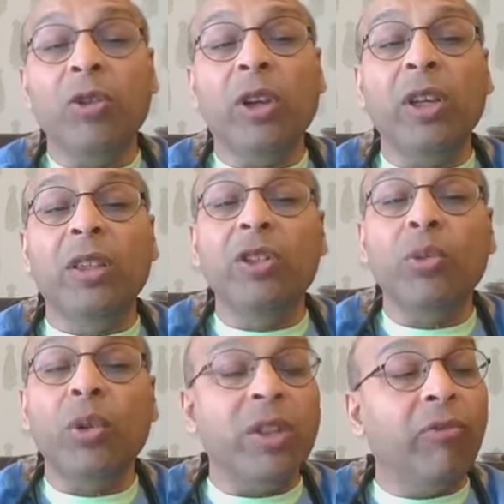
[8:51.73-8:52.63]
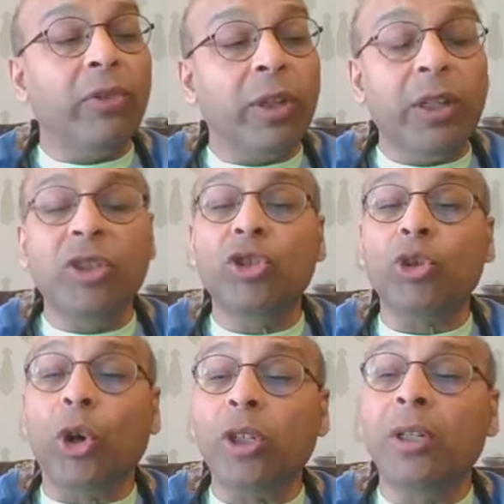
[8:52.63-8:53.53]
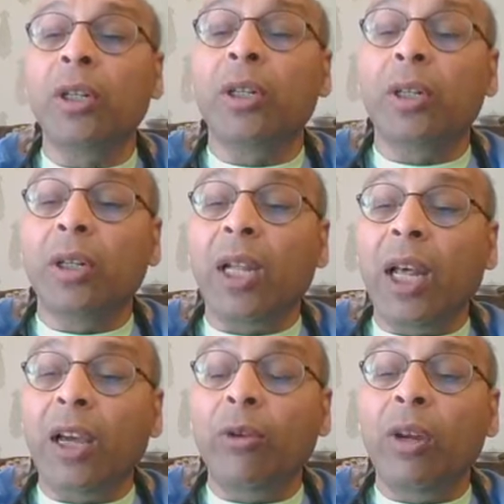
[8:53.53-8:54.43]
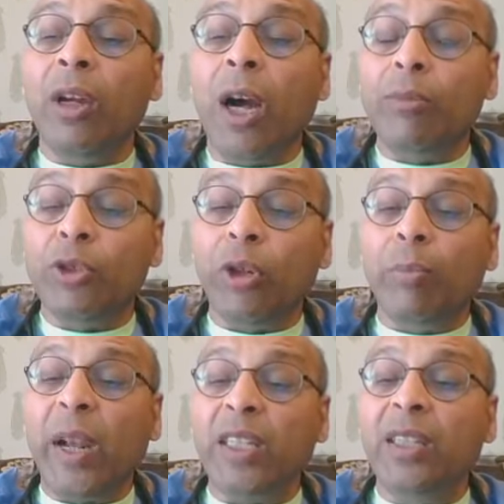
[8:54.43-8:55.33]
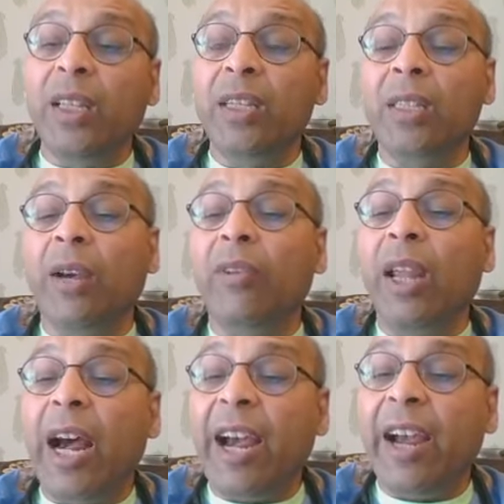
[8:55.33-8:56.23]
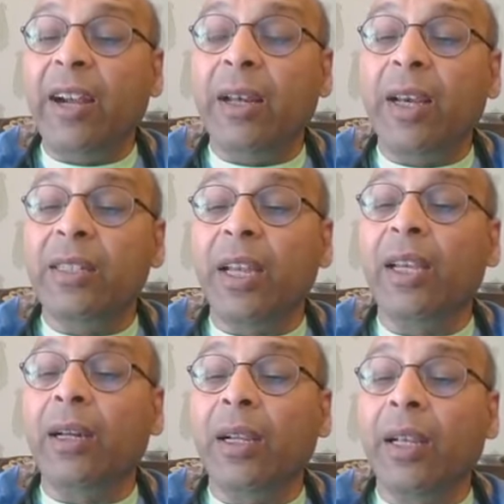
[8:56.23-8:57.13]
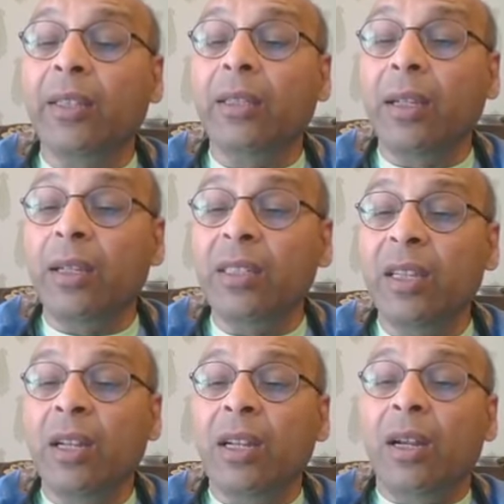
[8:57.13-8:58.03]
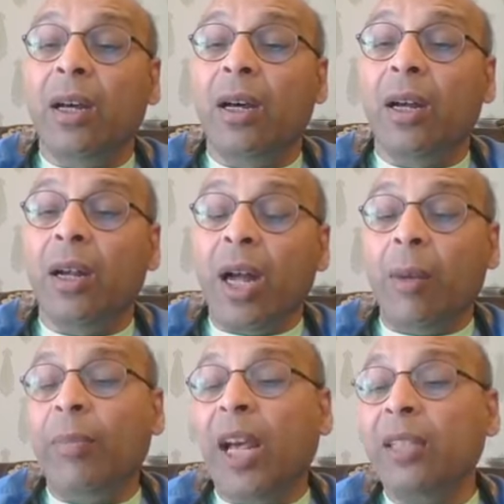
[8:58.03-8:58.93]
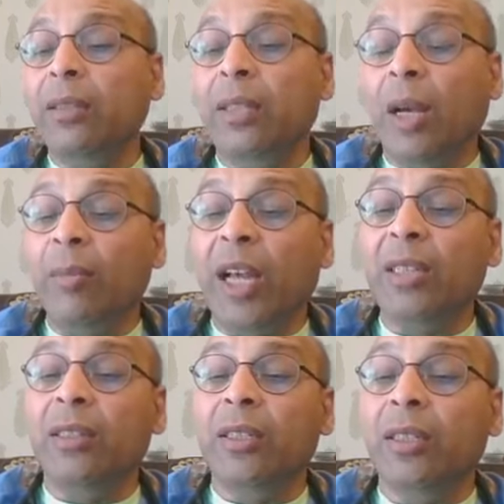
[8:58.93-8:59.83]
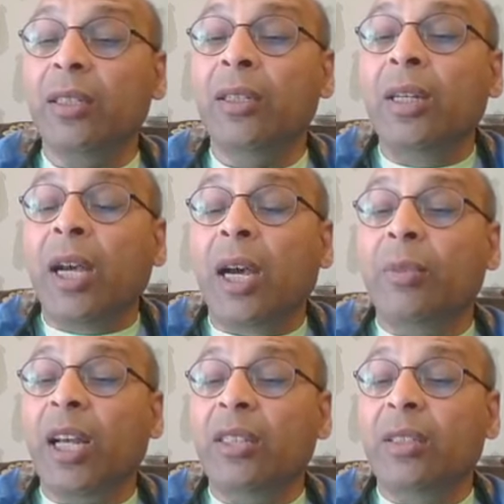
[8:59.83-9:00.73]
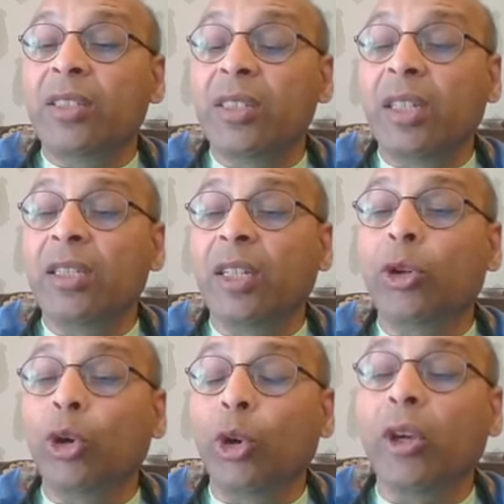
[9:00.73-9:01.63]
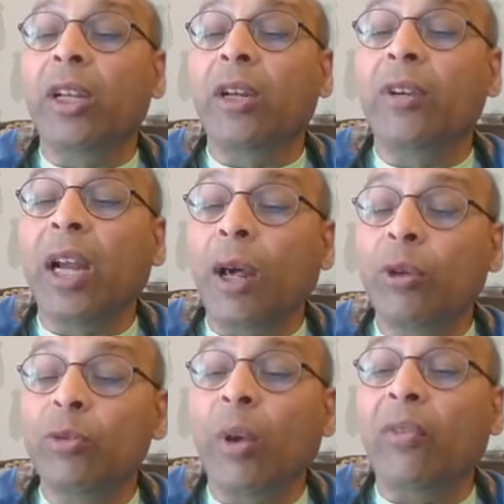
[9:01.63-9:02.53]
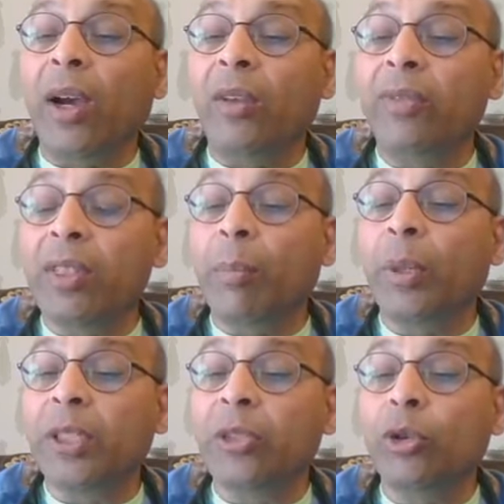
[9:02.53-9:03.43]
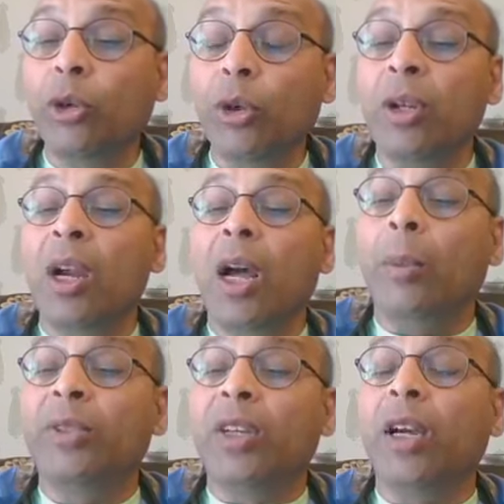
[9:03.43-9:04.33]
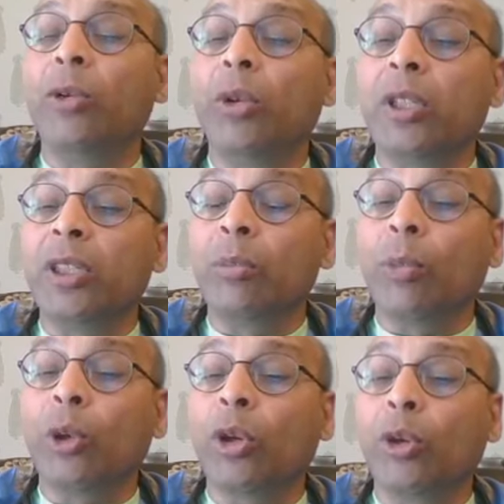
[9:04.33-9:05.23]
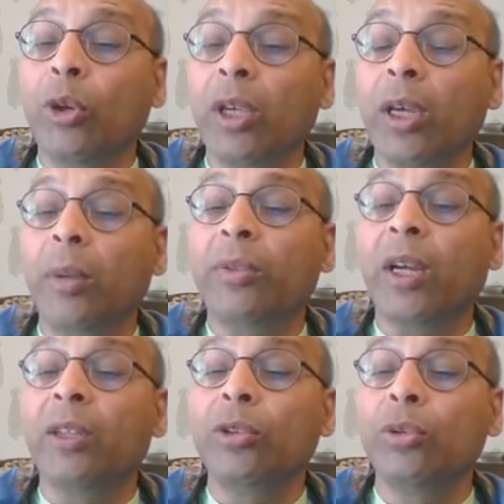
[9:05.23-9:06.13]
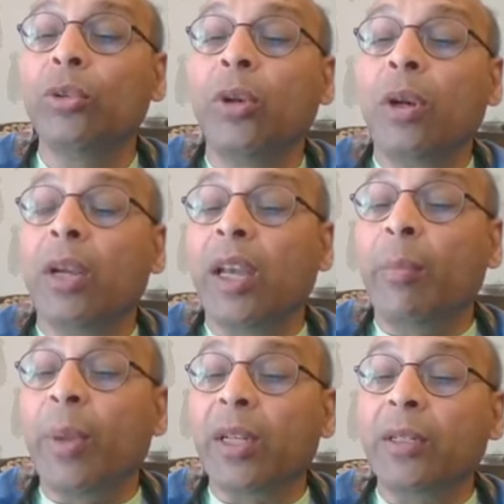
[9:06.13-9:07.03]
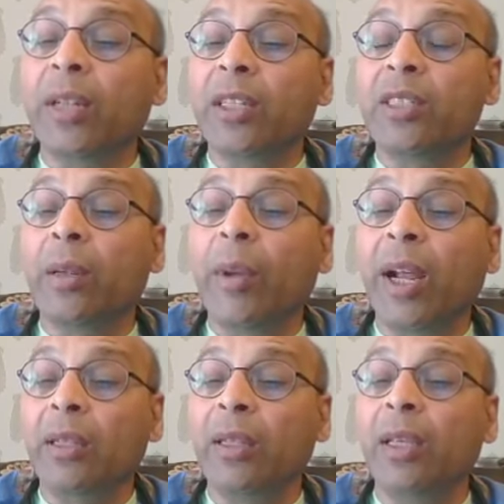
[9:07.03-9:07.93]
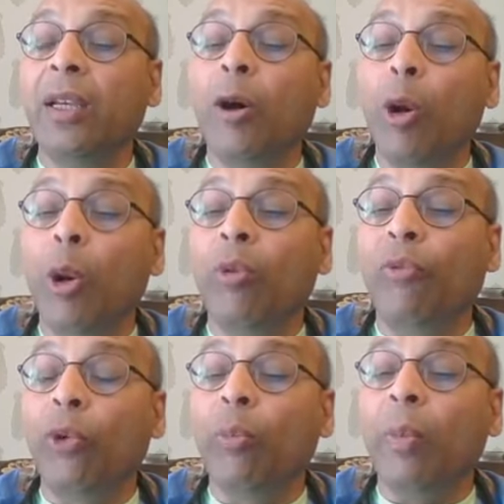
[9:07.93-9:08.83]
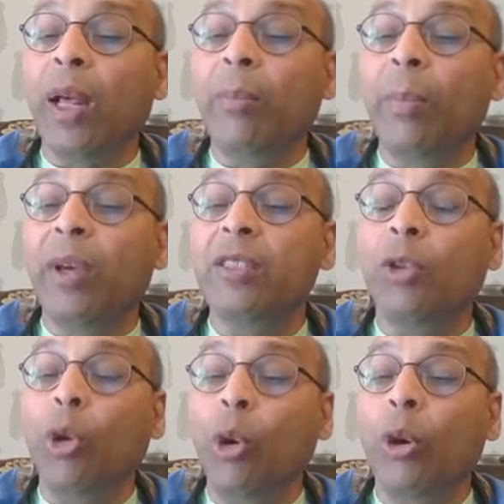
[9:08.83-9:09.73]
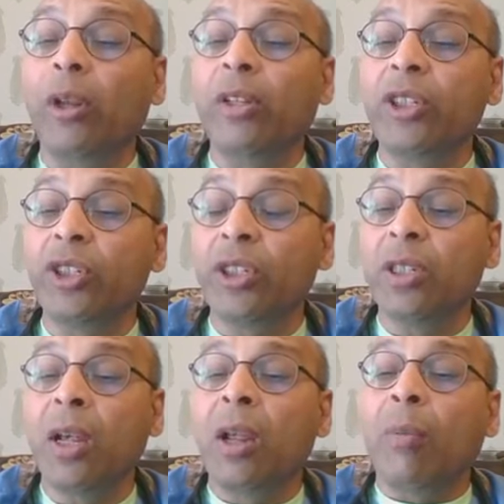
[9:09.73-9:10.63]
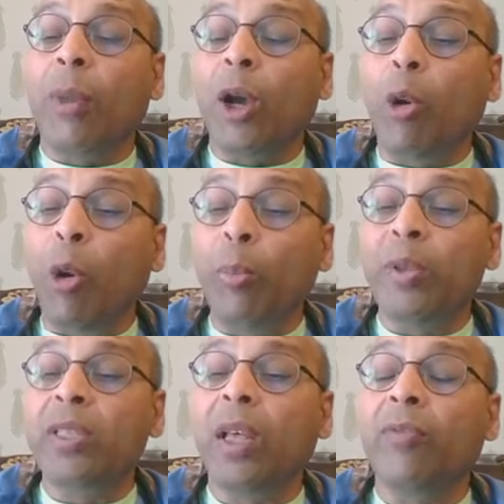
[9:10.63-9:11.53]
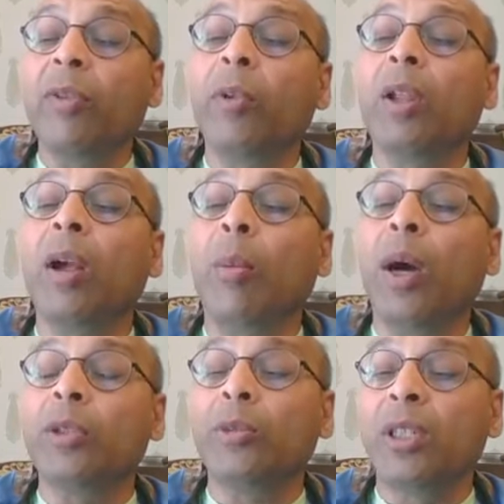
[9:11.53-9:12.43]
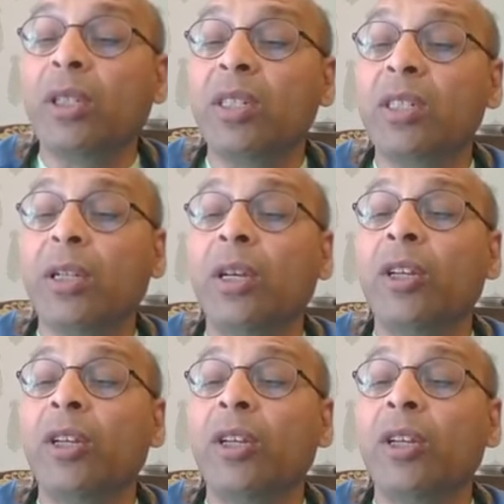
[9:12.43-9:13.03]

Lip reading: So again, this was a very short live. I'm sure many things I will add as I collect the list. I'm not the seasoned cook in our house. My wife is a better cook. I'm trying to learn more cooking. I'm trying to get better at some healthy, whole food, plant-based, no oil dishes. My hope is that we will come out with this